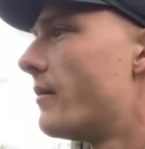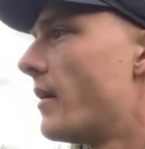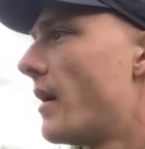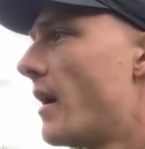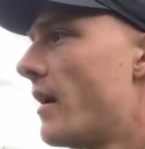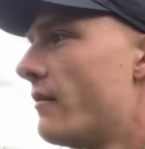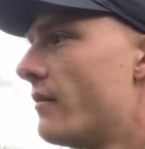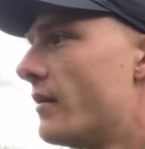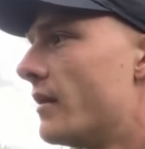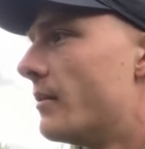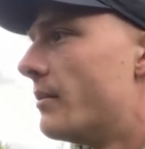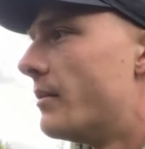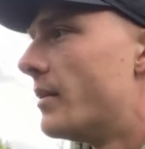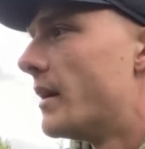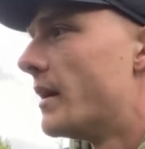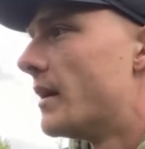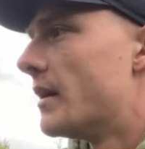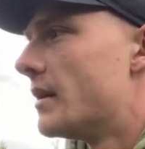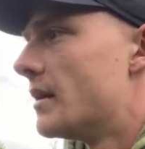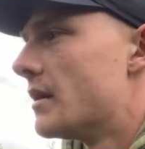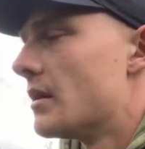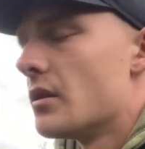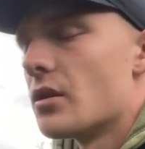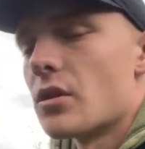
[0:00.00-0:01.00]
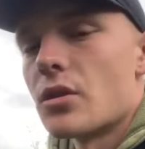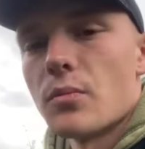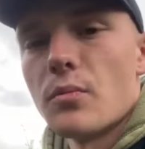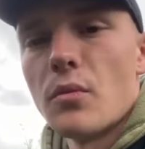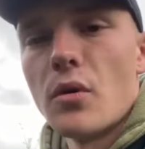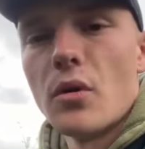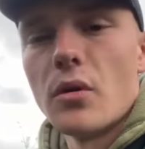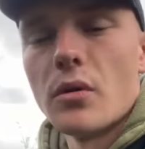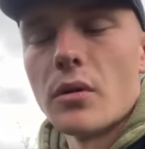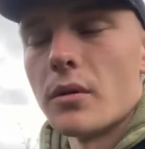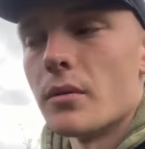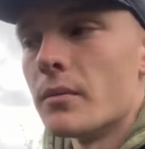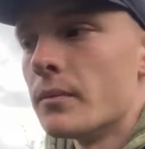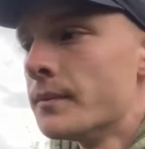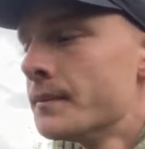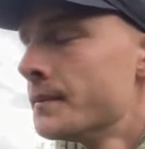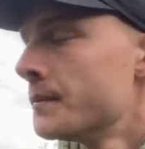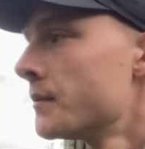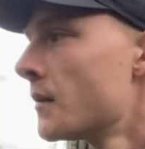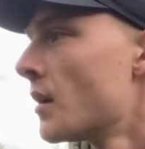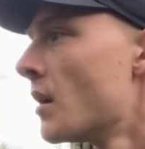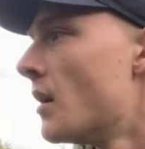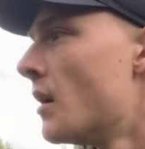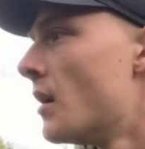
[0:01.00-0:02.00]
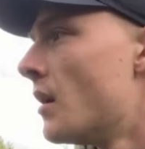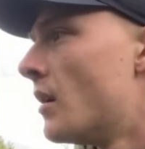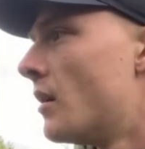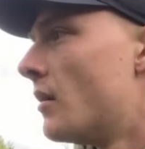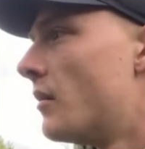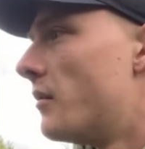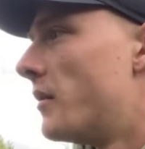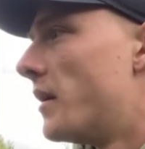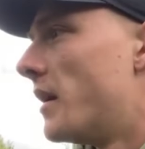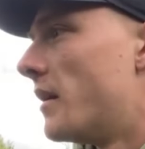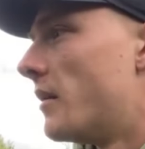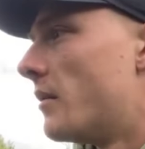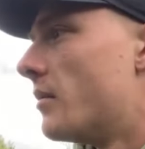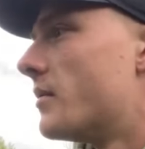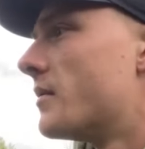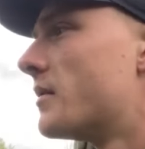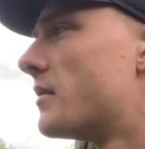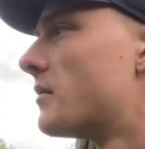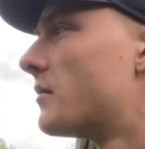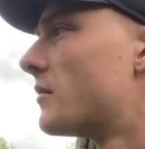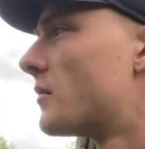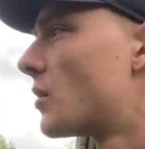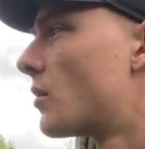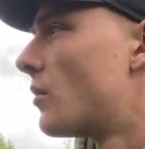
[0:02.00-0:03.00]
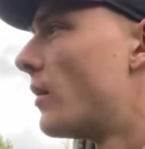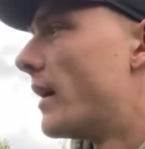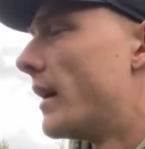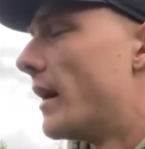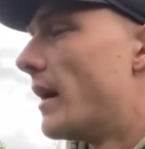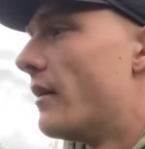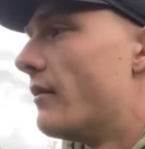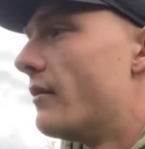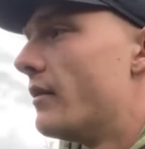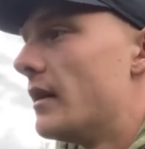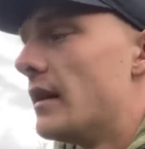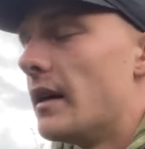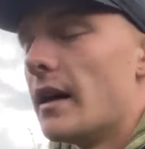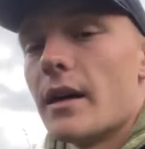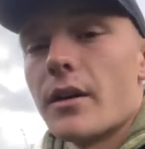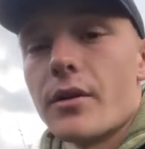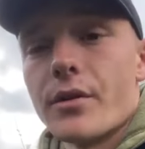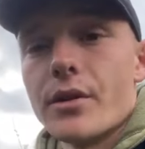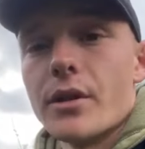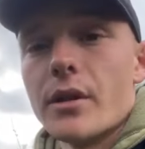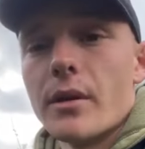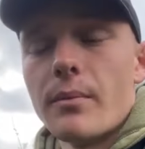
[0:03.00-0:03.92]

heavily baited this morning well quite heavily actually.